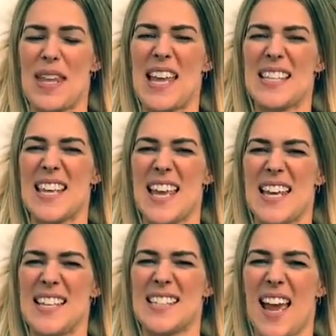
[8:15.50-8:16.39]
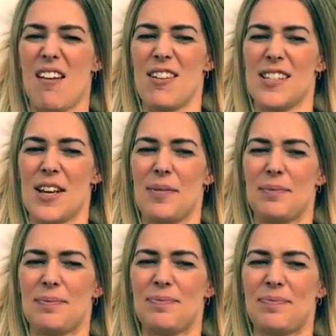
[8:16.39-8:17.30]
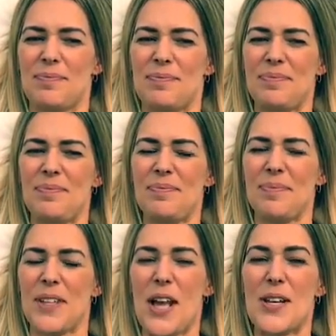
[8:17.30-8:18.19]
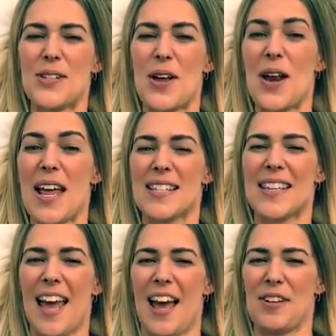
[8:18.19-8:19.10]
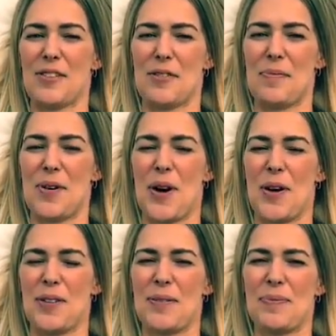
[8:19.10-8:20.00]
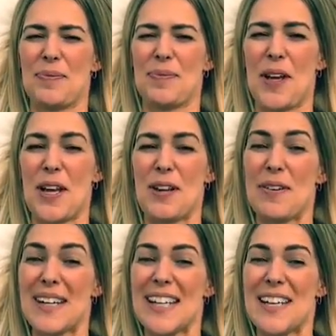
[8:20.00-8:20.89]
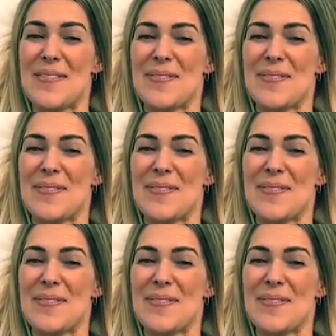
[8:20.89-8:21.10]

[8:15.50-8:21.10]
Is it in his character? So let's catch from God. Are you ready?